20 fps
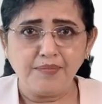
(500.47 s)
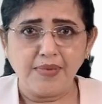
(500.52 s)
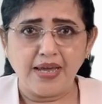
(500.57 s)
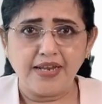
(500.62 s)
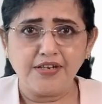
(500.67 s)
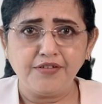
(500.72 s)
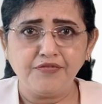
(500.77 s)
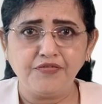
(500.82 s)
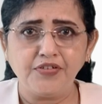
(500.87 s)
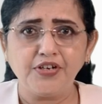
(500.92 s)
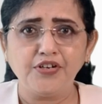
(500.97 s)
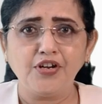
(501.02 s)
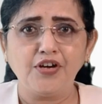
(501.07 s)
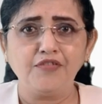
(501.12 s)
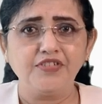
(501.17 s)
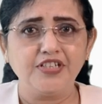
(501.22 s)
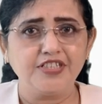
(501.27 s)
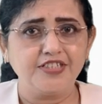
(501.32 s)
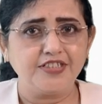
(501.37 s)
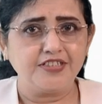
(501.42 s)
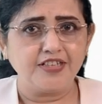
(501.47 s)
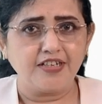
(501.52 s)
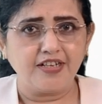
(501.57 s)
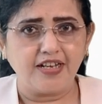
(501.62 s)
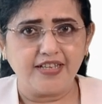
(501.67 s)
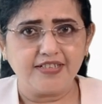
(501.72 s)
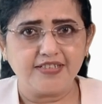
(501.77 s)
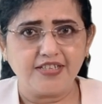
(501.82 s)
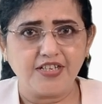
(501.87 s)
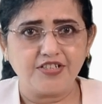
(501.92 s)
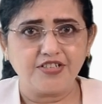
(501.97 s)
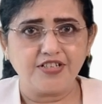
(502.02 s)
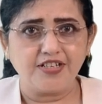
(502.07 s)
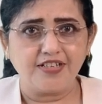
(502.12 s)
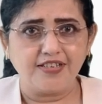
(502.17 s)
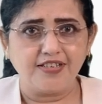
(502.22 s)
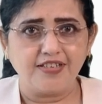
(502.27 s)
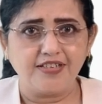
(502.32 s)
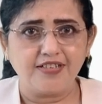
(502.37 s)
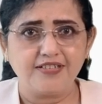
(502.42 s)
benefit of
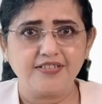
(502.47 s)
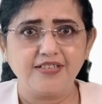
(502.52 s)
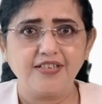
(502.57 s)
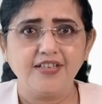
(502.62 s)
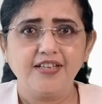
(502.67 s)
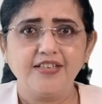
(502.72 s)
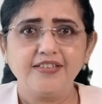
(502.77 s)
digitalization is